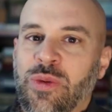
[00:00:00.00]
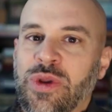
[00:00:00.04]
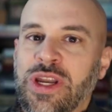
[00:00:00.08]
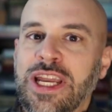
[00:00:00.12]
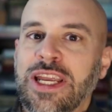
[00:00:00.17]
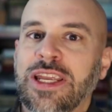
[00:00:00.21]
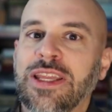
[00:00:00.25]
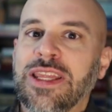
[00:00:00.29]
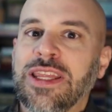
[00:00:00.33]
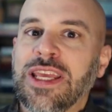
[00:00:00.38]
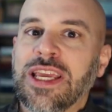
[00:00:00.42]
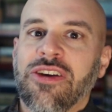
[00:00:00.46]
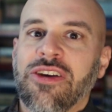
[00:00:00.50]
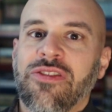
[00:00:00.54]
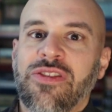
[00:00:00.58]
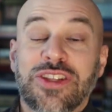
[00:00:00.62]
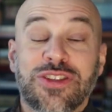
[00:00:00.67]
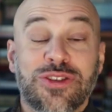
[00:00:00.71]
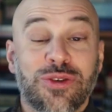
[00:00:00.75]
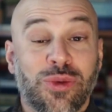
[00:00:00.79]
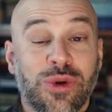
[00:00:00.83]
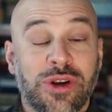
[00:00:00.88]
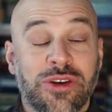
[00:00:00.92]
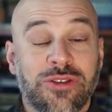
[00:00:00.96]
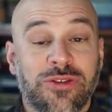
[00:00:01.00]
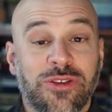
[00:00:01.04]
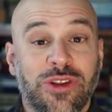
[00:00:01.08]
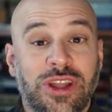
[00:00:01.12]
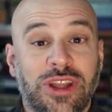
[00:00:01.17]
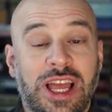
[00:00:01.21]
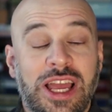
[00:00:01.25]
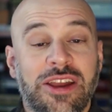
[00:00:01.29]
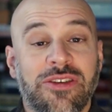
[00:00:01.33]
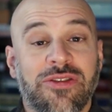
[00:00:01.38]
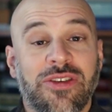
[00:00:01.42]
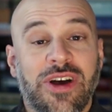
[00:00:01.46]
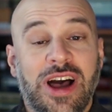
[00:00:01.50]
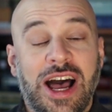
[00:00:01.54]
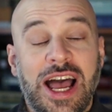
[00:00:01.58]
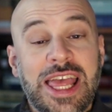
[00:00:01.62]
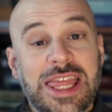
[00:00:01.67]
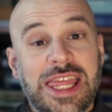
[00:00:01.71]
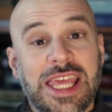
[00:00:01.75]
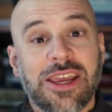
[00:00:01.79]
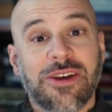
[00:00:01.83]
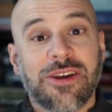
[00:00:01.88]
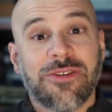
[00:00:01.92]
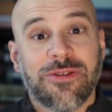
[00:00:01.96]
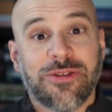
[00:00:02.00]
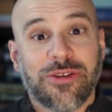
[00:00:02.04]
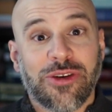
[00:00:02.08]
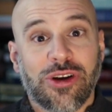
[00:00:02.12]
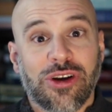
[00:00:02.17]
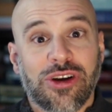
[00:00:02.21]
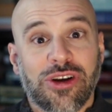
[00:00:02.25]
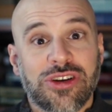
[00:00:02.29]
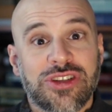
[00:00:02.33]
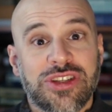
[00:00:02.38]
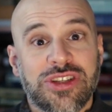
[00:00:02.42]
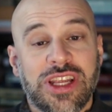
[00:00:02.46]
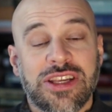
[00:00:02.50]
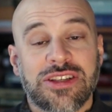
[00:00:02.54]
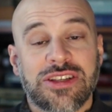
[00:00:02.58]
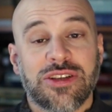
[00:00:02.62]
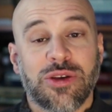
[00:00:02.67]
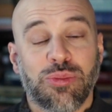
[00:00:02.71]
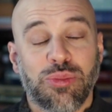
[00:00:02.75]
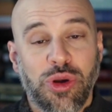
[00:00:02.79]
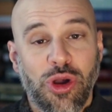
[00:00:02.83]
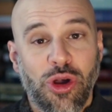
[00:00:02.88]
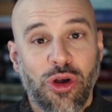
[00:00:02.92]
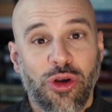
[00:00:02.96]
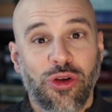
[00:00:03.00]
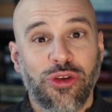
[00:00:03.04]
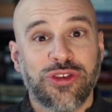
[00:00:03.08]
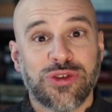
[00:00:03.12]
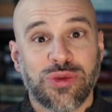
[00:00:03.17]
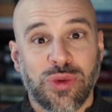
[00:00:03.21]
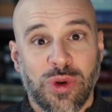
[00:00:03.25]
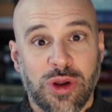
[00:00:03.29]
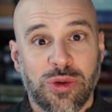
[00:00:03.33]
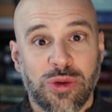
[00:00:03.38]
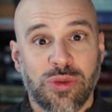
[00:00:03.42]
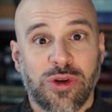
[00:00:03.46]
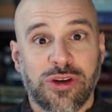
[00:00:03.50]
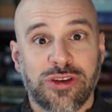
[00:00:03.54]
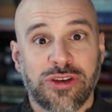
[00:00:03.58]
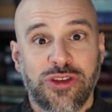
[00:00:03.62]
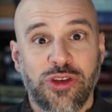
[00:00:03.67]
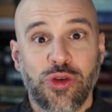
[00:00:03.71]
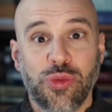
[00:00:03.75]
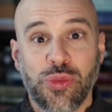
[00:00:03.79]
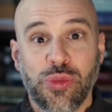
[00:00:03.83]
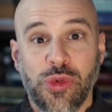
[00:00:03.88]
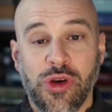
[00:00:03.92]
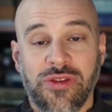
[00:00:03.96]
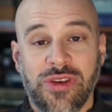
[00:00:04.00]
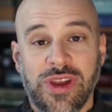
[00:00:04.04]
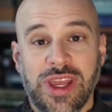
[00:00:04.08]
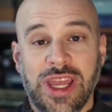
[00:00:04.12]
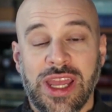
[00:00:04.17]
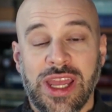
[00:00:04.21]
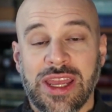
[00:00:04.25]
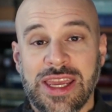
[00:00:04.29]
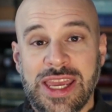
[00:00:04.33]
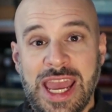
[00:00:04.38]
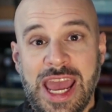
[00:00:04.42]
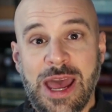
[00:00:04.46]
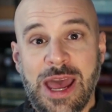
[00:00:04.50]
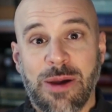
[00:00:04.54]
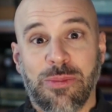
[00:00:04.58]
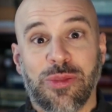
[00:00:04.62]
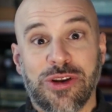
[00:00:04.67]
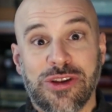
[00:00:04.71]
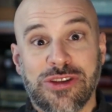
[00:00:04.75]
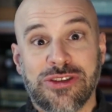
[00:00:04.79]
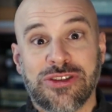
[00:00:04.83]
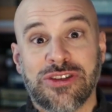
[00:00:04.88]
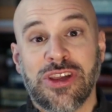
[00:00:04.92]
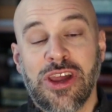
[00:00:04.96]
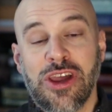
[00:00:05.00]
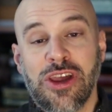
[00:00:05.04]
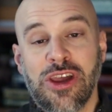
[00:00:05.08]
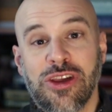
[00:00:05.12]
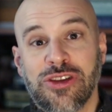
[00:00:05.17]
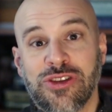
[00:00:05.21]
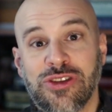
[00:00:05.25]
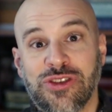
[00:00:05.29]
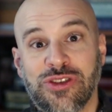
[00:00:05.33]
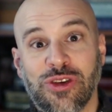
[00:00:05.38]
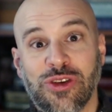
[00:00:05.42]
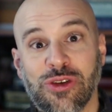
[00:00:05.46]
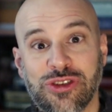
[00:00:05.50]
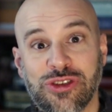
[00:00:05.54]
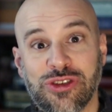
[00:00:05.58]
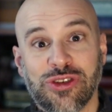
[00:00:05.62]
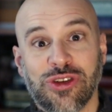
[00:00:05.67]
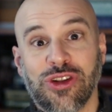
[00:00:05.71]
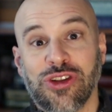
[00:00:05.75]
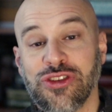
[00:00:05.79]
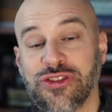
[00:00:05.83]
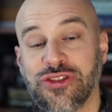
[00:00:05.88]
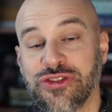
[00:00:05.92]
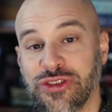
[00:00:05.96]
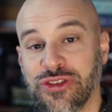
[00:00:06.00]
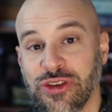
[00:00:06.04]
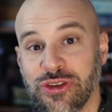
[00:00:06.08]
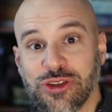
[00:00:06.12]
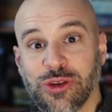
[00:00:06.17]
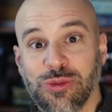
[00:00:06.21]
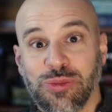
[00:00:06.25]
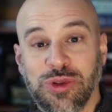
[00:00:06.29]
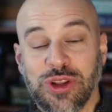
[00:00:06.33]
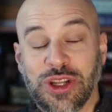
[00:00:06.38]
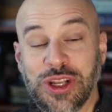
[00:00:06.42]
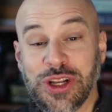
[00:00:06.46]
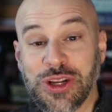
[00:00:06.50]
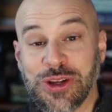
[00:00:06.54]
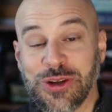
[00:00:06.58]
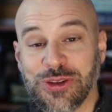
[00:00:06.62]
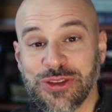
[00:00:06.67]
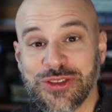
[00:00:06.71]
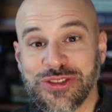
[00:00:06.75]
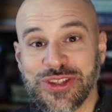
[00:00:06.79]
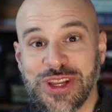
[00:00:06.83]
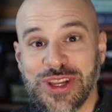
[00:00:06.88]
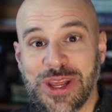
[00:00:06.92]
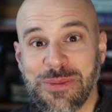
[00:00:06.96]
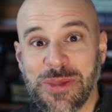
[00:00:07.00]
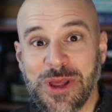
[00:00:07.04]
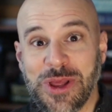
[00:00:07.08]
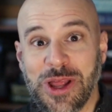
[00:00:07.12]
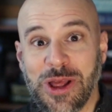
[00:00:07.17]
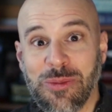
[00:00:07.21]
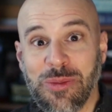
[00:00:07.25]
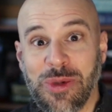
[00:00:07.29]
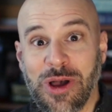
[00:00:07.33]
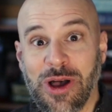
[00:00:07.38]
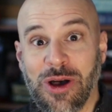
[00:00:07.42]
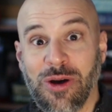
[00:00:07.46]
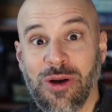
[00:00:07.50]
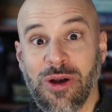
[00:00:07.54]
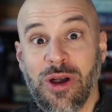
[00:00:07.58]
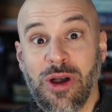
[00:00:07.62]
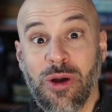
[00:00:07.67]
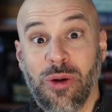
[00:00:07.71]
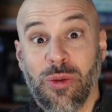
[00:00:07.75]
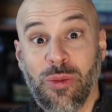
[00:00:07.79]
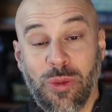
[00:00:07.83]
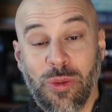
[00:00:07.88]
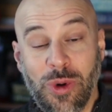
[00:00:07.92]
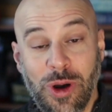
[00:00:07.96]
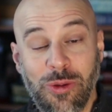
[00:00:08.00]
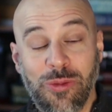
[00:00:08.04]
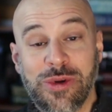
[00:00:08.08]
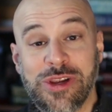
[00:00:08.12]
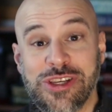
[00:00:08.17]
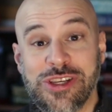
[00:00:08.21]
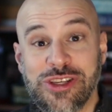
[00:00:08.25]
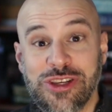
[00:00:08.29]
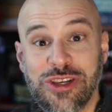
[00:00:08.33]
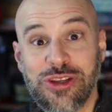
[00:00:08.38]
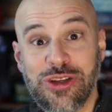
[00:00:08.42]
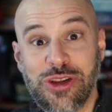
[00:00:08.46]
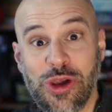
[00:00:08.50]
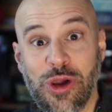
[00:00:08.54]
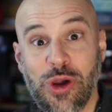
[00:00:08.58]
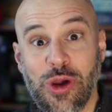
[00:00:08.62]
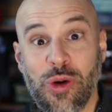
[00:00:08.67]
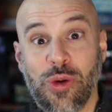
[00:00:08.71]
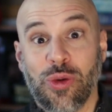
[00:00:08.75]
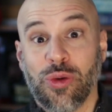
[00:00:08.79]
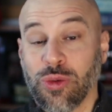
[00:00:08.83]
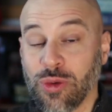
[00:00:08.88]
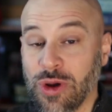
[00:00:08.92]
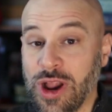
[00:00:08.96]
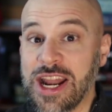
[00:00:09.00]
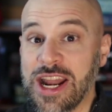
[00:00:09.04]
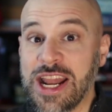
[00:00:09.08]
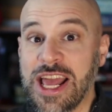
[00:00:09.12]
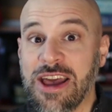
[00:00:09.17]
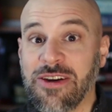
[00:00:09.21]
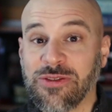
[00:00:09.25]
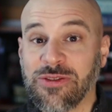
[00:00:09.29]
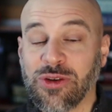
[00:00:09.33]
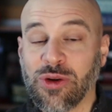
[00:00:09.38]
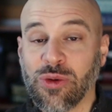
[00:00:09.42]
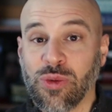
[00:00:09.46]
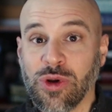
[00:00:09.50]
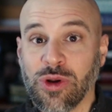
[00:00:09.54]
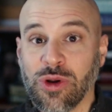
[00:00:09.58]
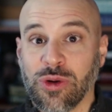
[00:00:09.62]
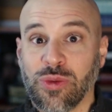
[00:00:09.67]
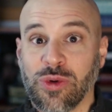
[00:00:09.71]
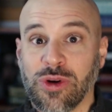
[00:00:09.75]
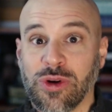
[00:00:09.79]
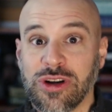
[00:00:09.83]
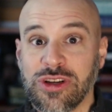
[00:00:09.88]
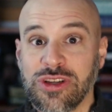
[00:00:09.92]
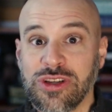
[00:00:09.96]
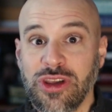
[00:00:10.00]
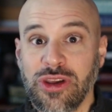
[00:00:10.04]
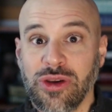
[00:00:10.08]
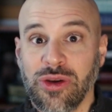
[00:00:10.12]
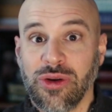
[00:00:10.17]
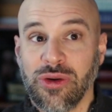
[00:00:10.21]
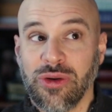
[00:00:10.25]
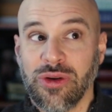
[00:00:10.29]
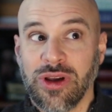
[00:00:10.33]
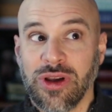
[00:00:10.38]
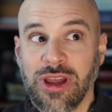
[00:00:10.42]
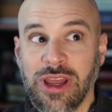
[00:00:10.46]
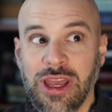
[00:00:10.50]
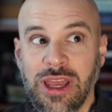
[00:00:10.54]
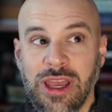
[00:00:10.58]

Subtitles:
And we need to think of It's a Wonderful Life, I think, first as a post-World War II movie and Capra's social-political statement about what we should do right after World War II.